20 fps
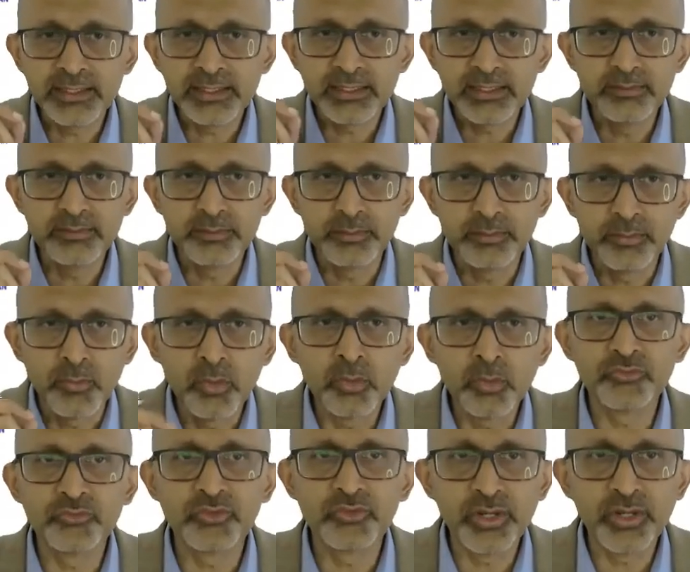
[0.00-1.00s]

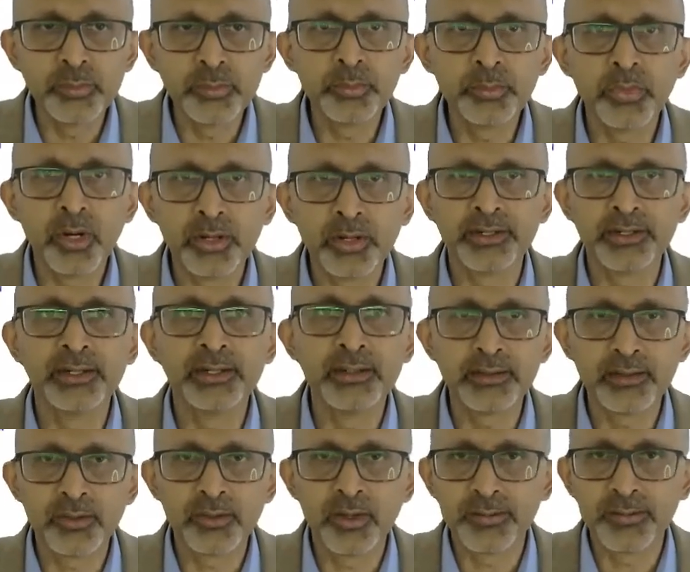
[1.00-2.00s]
most important
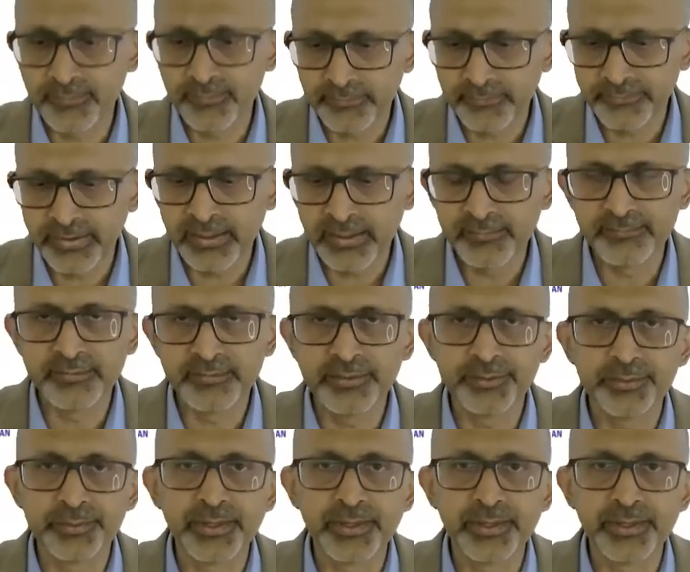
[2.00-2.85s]
cause of cancer today.